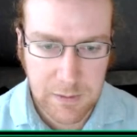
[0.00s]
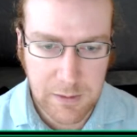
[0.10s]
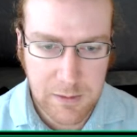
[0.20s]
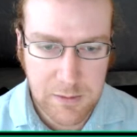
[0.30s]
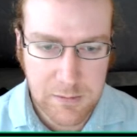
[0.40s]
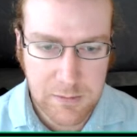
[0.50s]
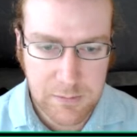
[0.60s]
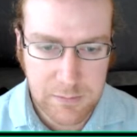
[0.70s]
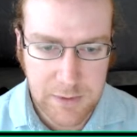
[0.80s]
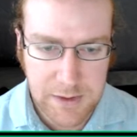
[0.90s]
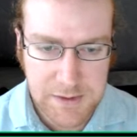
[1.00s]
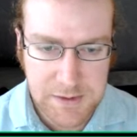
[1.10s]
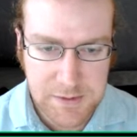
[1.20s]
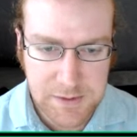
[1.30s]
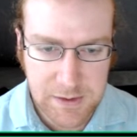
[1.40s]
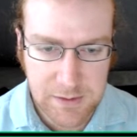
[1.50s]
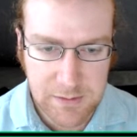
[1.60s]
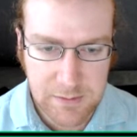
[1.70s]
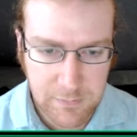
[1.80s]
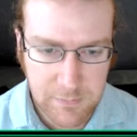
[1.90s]
Oh, that's interesting.
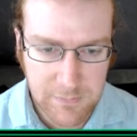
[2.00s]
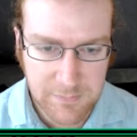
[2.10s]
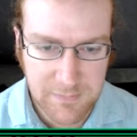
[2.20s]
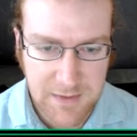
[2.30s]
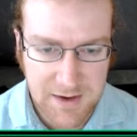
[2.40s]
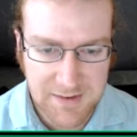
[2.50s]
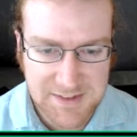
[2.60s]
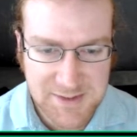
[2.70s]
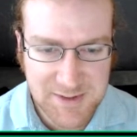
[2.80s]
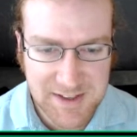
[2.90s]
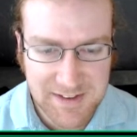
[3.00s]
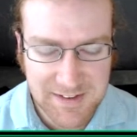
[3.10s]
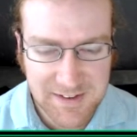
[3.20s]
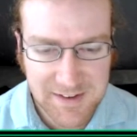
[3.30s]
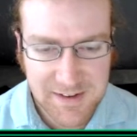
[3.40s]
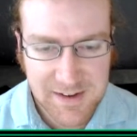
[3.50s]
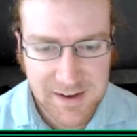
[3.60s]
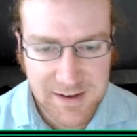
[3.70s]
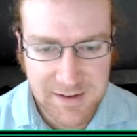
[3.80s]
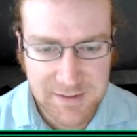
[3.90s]
Yeah, let's do it again.
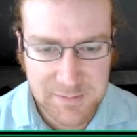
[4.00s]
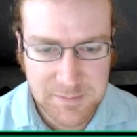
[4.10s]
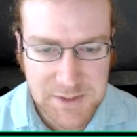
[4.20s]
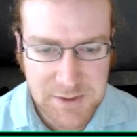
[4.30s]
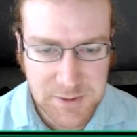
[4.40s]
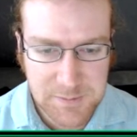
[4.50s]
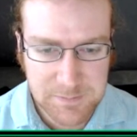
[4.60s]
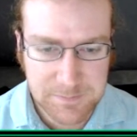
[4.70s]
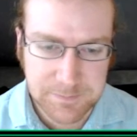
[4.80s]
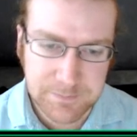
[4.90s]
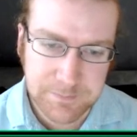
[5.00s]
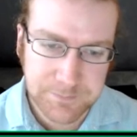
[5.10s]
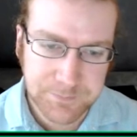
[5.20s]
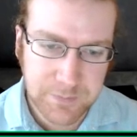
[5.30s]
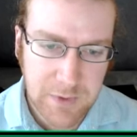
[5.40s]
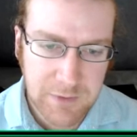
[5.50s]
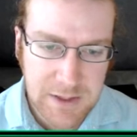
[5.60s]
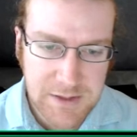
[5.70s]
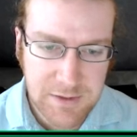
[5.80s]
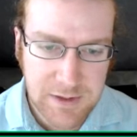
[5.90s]
So, if
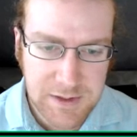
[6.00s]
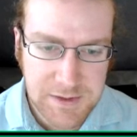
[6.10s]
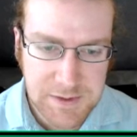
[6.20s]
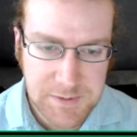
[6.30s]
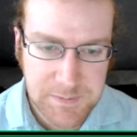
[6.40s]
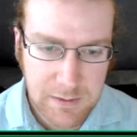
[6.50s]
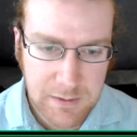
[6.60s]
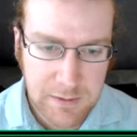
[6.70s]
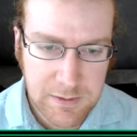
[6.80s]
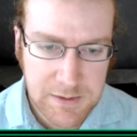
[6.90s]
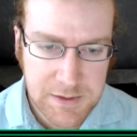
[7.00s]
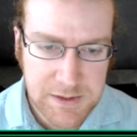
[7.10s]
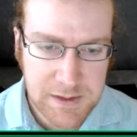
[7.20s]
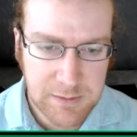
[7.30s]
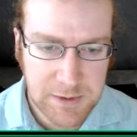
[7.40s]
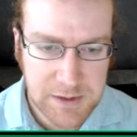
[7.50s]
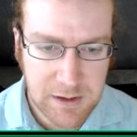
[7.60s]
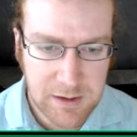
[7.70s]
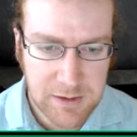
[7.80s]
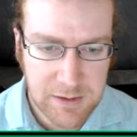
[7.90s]
I do this, there's this double
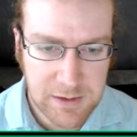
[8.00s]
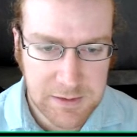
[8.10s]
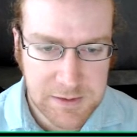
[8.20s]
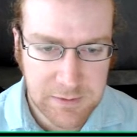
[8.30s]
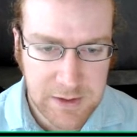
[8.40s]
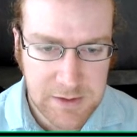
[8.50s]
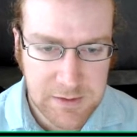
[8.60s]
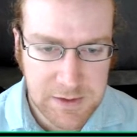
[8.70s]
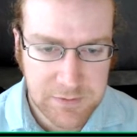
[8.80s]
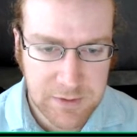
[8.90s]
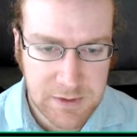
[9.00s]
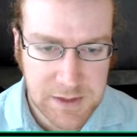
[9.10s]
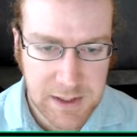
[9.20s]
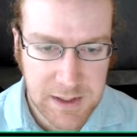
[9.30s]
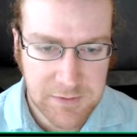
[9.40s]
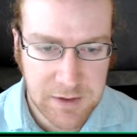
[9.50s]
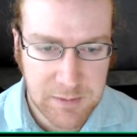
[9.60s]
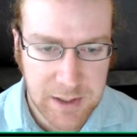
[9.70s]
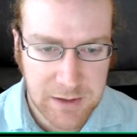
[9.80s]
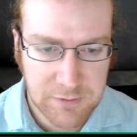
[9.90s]
Atari thing. So if I do this first, I'd have to come
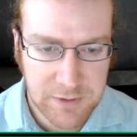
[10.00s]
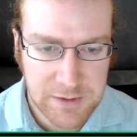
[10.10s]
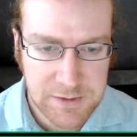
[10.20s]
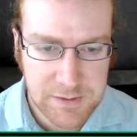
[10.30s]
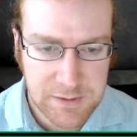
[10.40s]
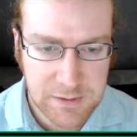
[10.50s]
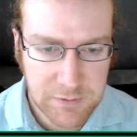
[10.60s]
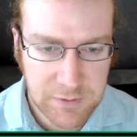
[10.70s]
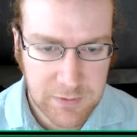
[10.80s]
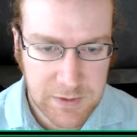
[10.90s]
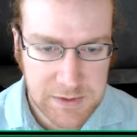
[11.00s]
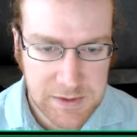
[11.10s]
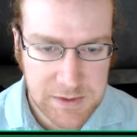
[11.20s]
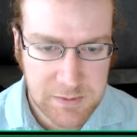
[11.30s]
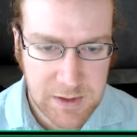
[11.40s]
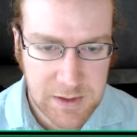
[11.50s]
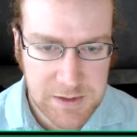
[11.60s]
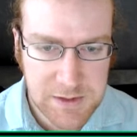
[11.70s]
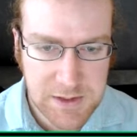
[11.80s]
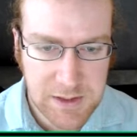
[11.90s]
back and fix. If I fix this way,
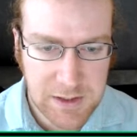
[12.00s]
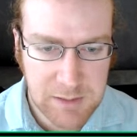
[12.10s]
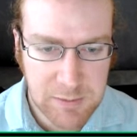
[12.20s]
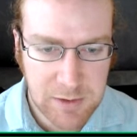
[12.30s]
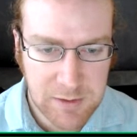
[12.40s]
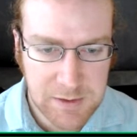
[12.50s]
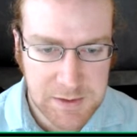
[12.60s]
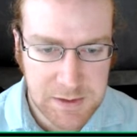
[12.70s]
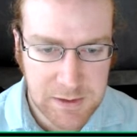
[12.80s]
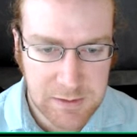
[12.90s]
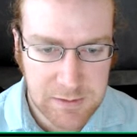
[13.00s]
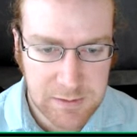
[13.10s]
he's just going to keep going, isn't he?